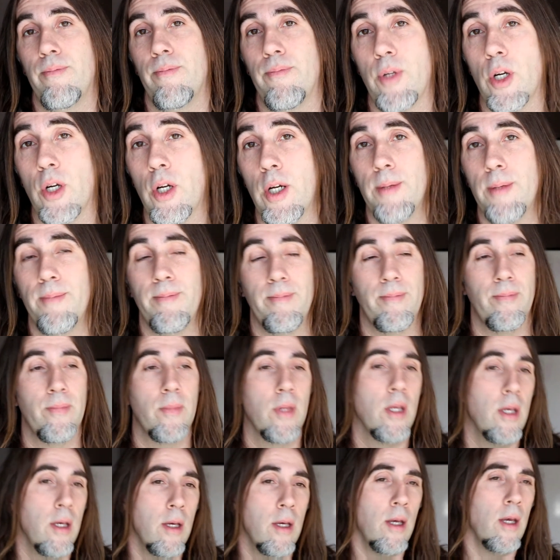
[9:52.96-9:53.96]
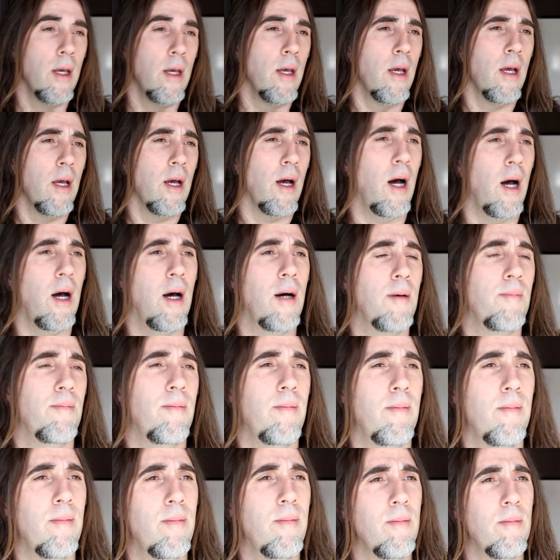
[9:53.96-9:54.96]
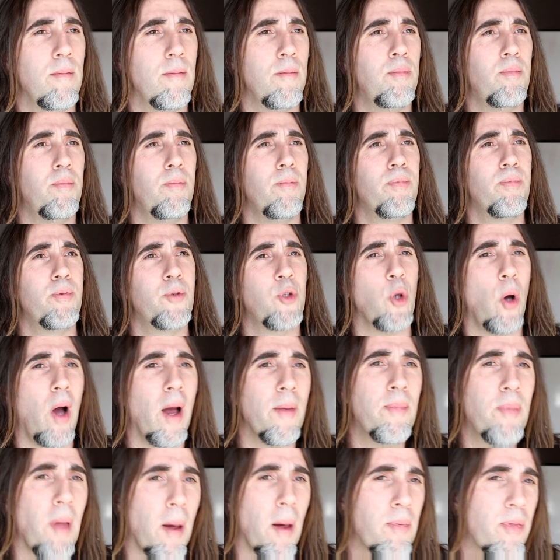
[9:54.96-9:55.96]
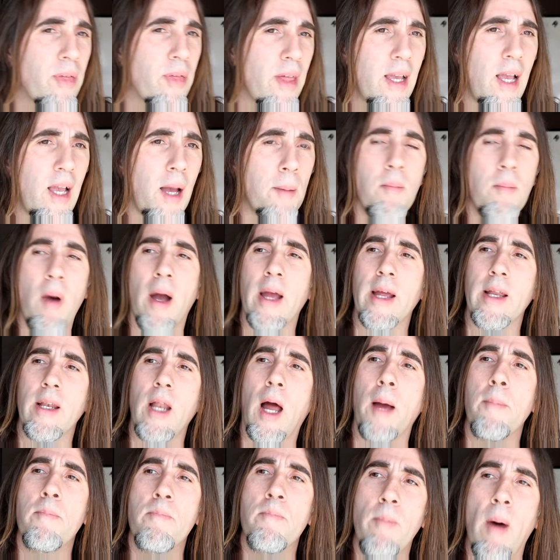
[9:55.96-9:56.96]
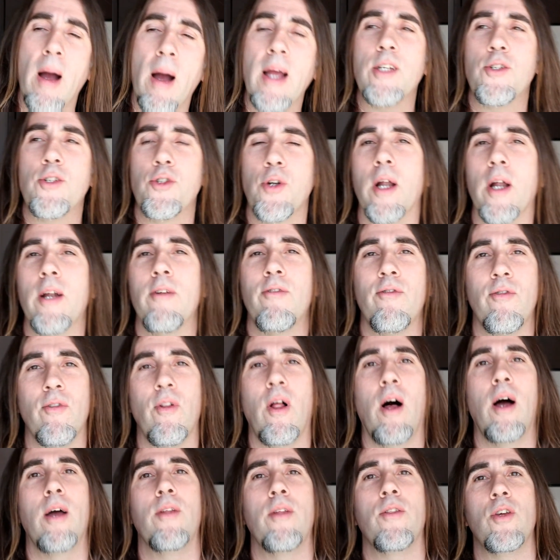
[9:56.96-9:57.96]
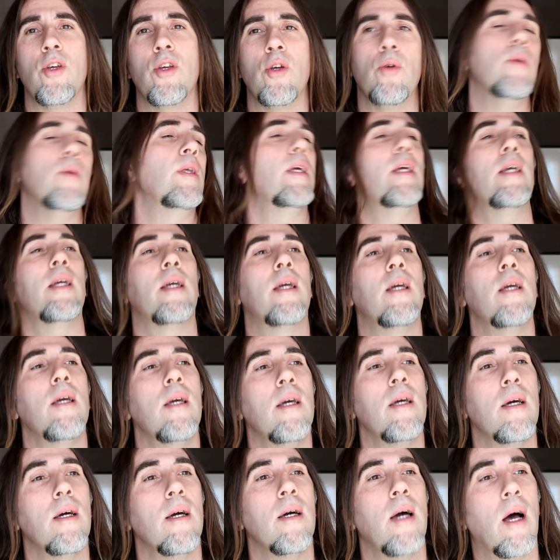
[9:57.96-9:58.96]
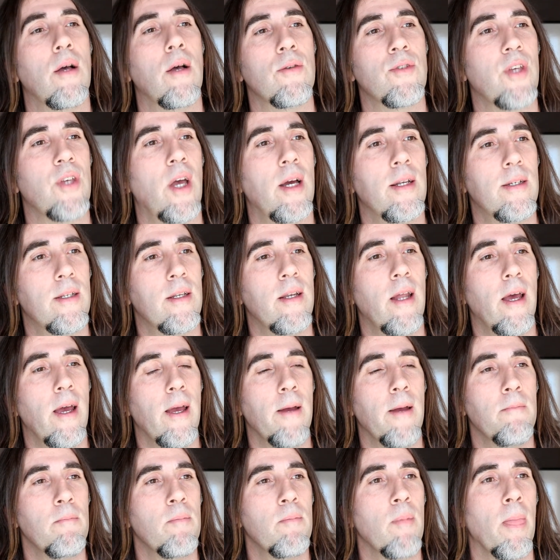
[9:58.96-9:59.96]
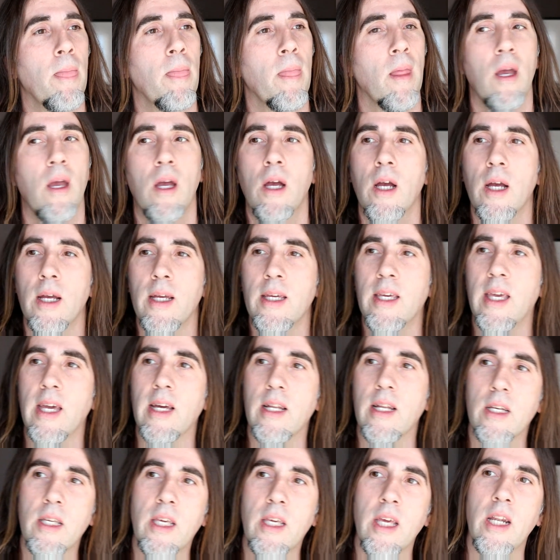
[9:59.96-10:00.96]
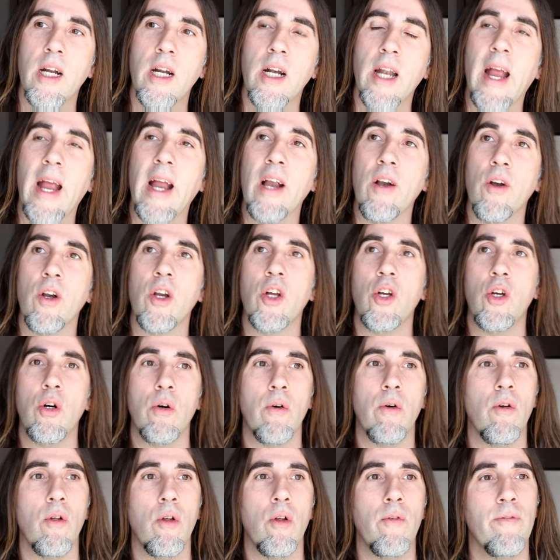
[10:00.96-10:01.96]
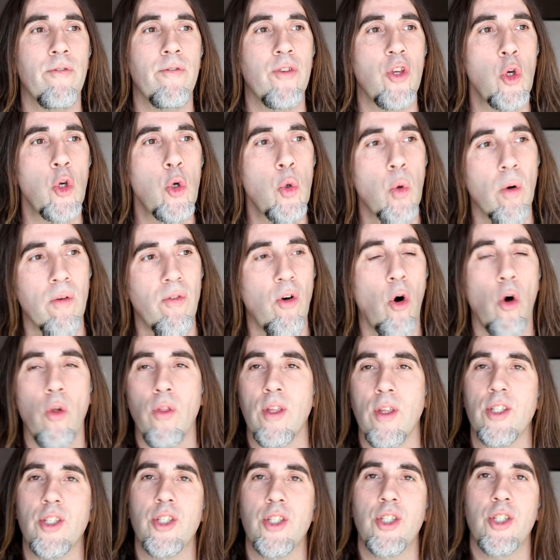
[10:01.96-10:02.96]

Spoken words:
Sorry. So I think I might try to fly the unique outside today, get an aerial view of all this